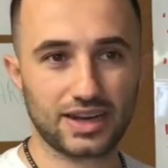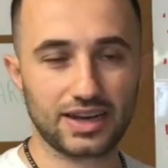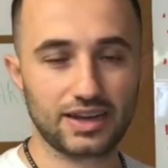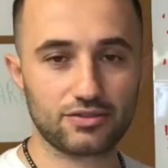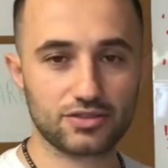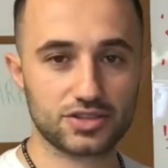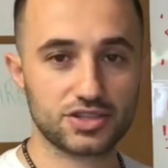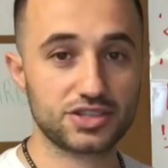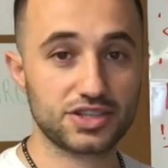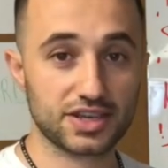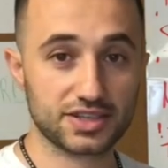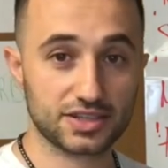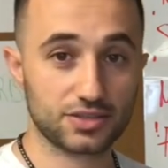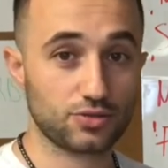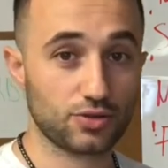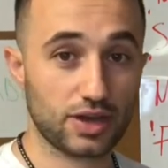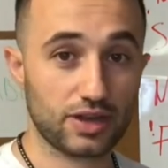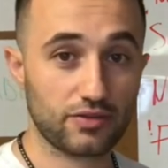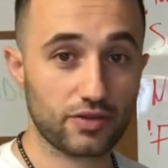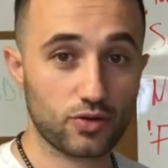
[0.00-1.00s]
never suggest it
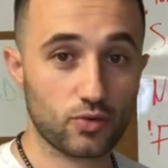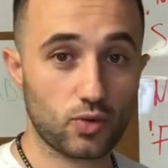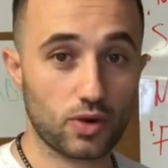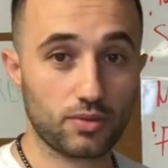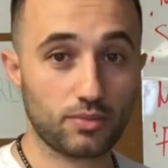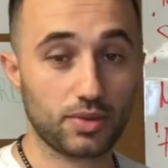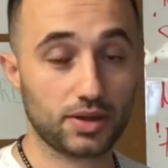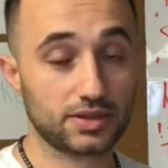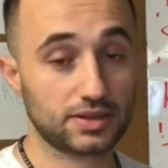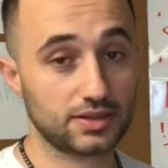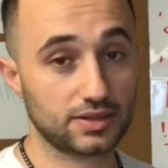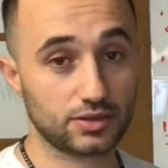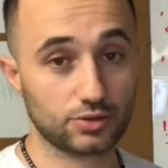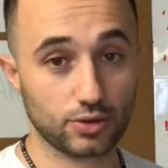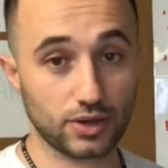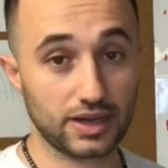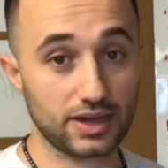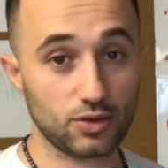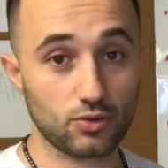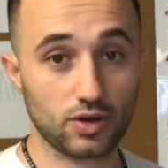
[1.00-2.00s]
to everyone, but to
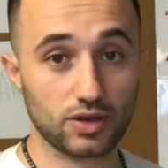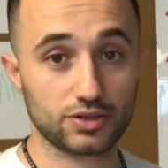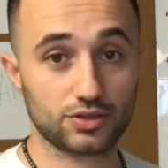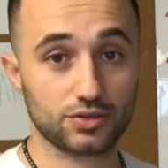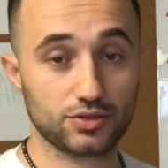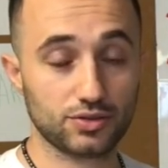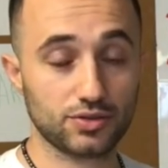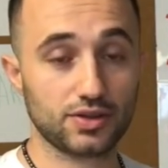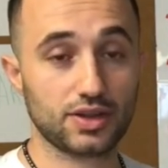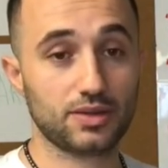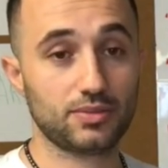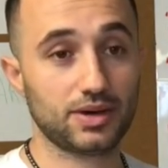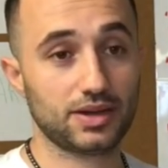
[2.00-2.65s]
anyone to do that.